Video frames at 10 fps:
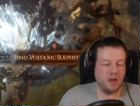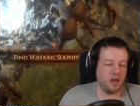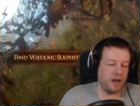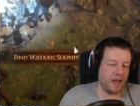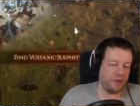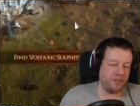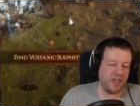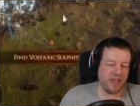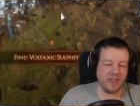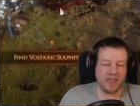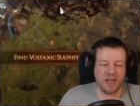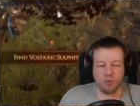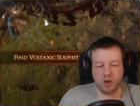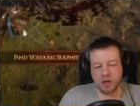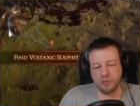Now in the end game,
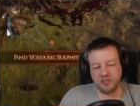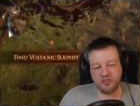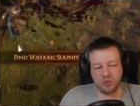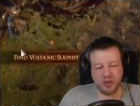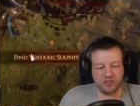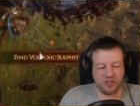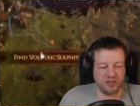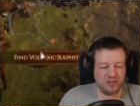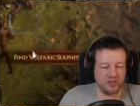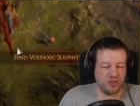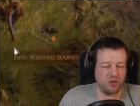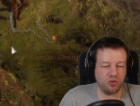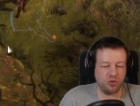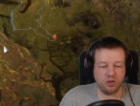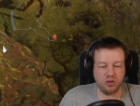we're going to be switching
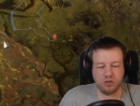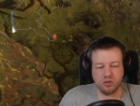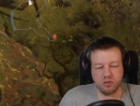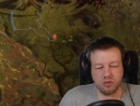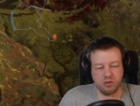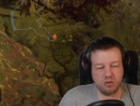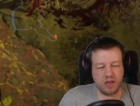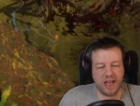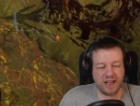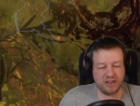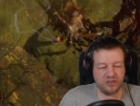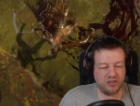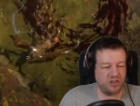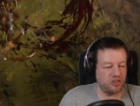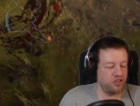to Axe
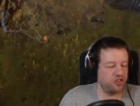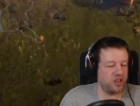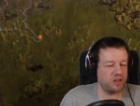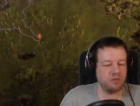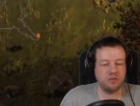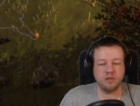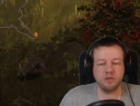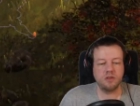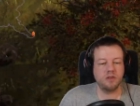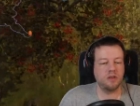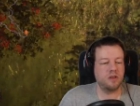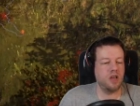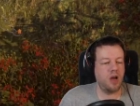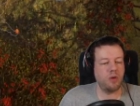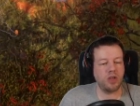and Shield.
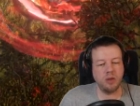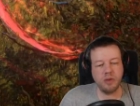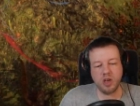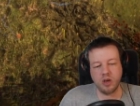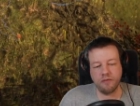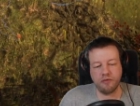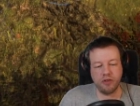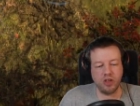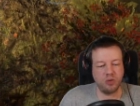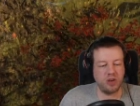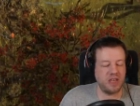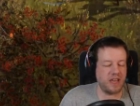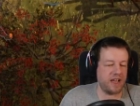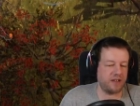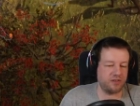And we're going to be going for a unique
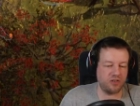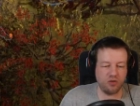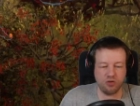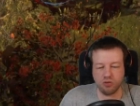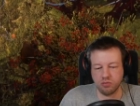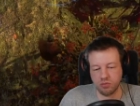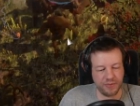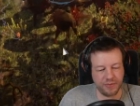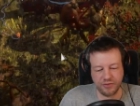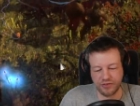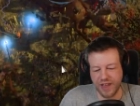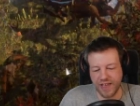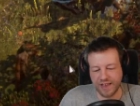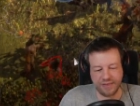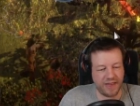axe called
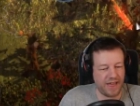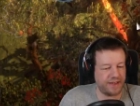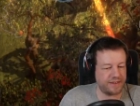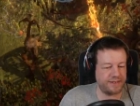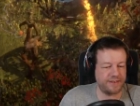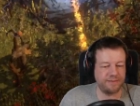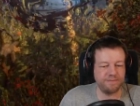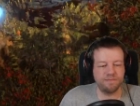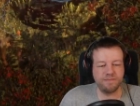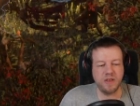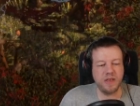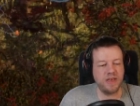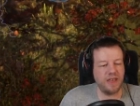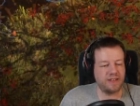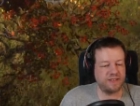Jack the Axe.
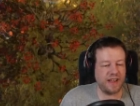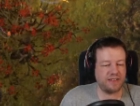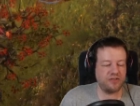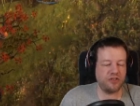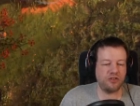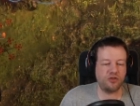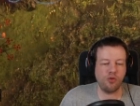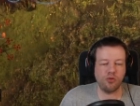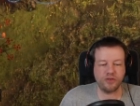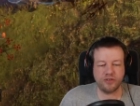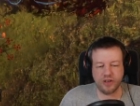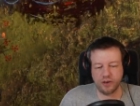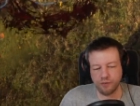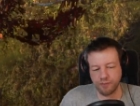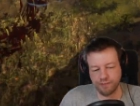It's an axe that talks to you.
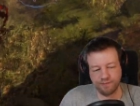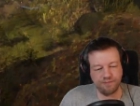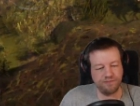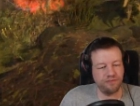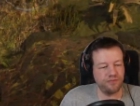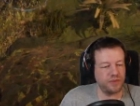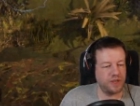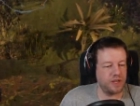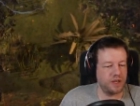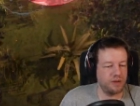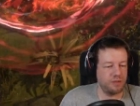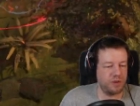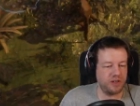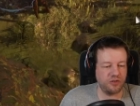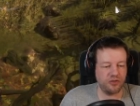But
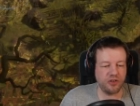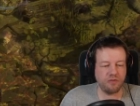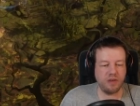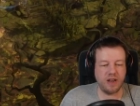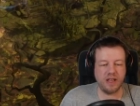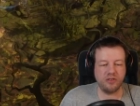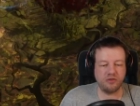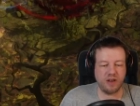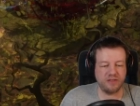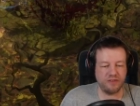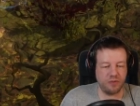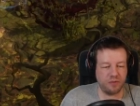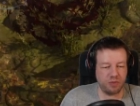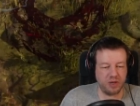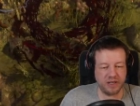it's also really interactive
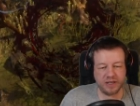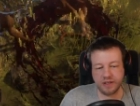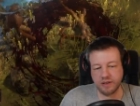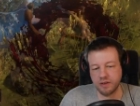with bleed.